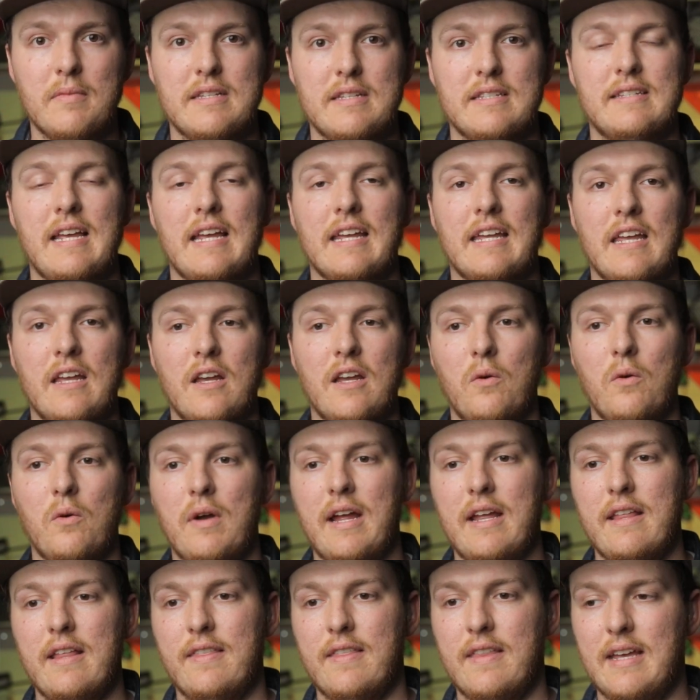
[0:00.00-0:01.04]
It's taking
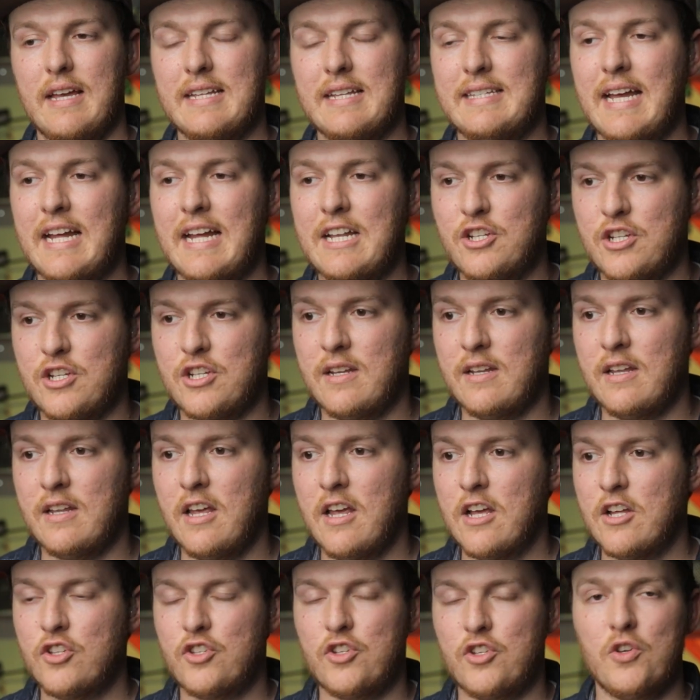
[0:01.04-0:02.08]
away the attention
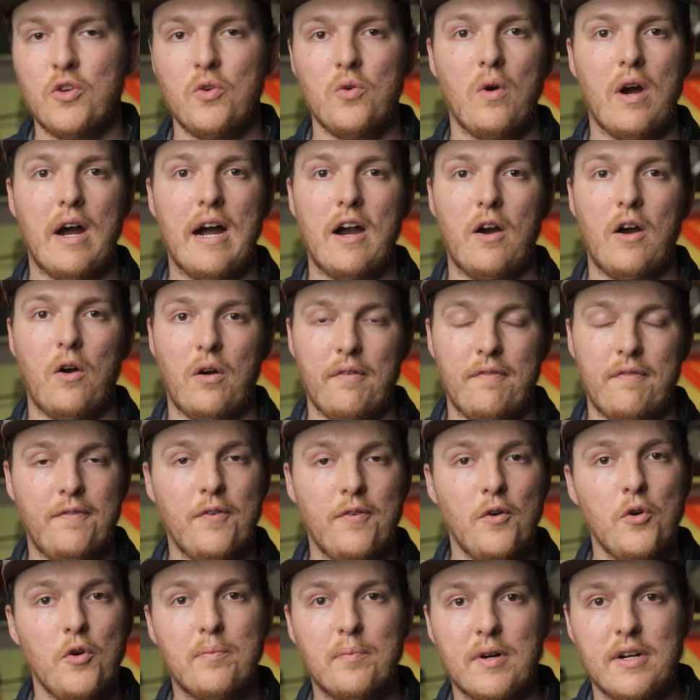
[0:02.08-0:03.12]
to our
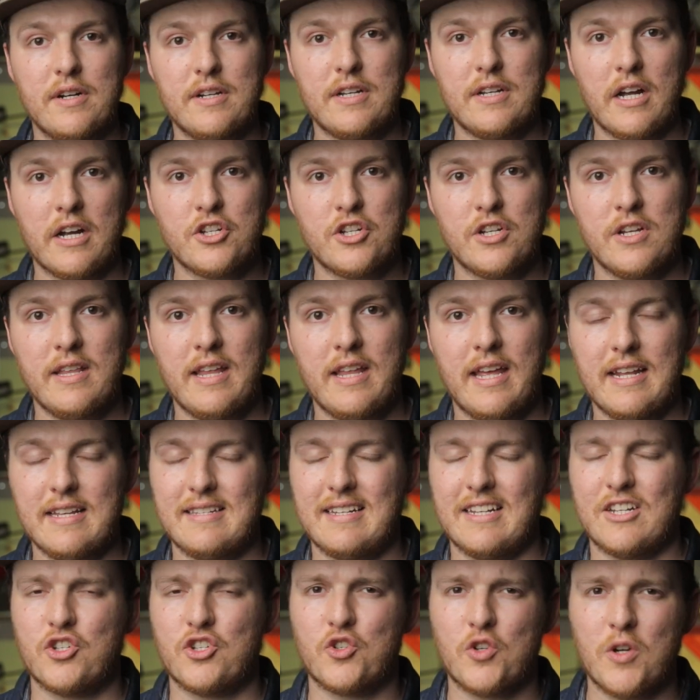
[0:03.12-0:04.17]
food production that is
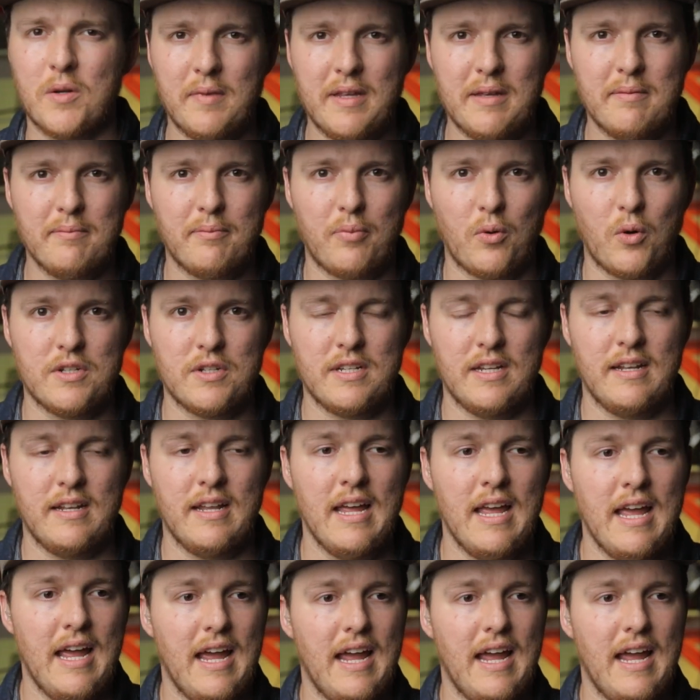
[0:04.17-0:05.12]
extremely important.